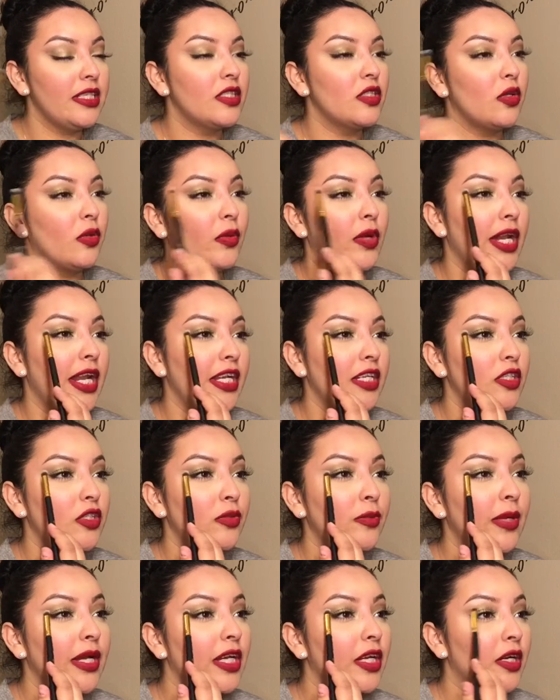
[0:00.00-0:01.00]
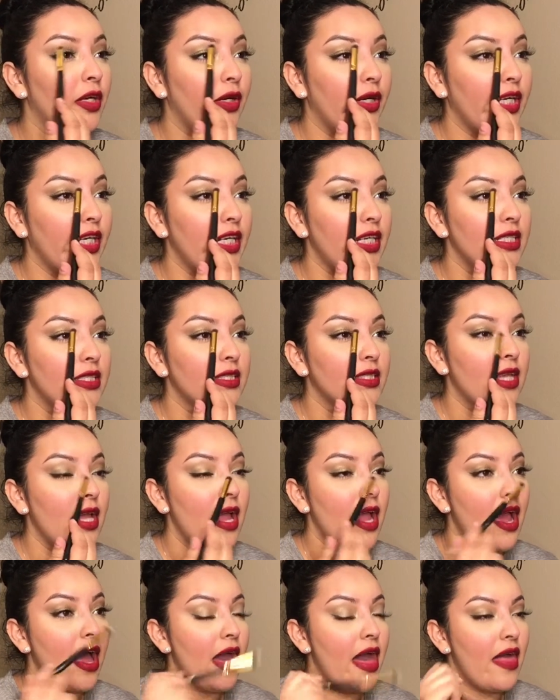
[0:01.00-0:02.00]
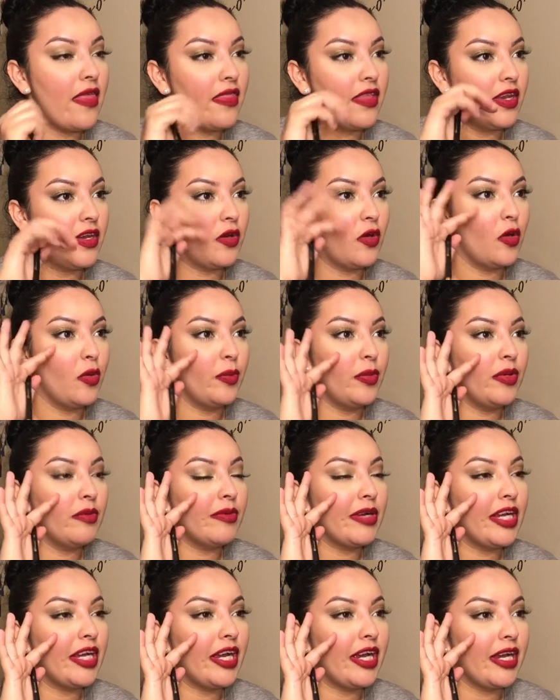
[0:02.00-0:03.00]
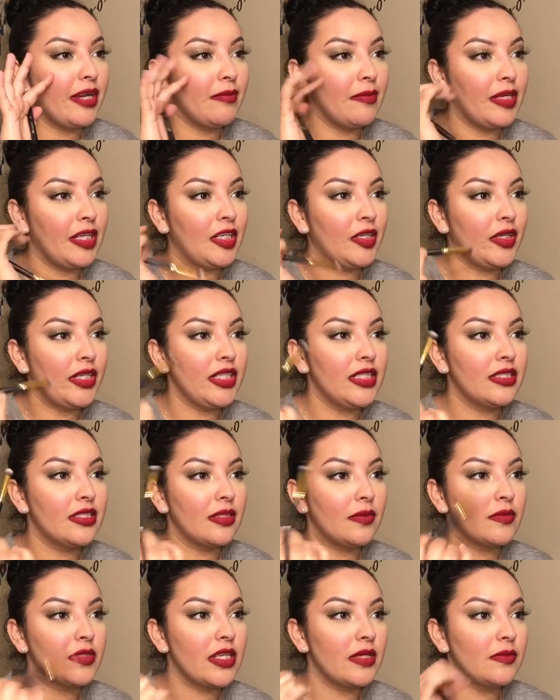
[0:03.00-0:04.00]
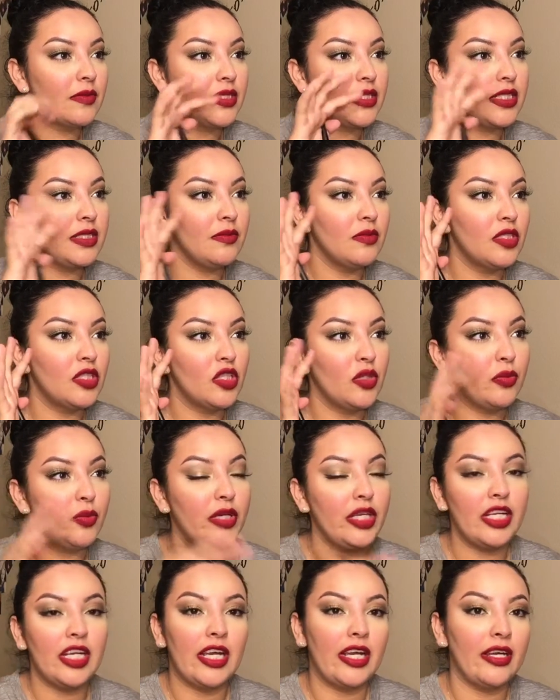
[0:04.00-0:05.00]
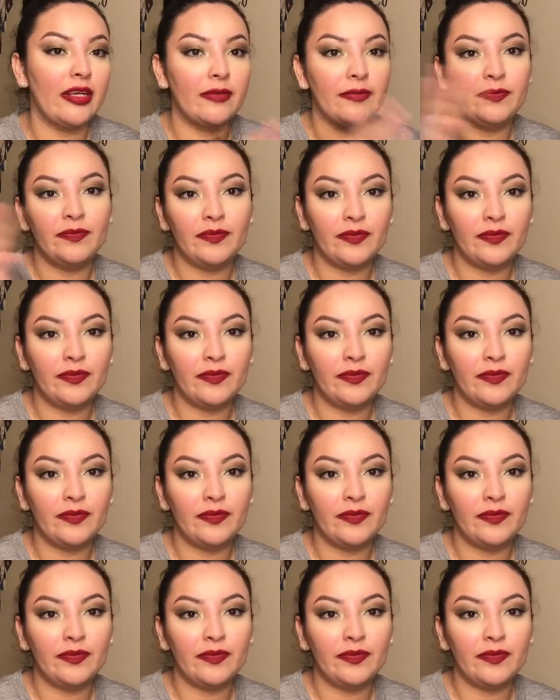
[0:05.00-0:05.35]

So when I do my crease and then open my eye, my crease sometimes seems to be like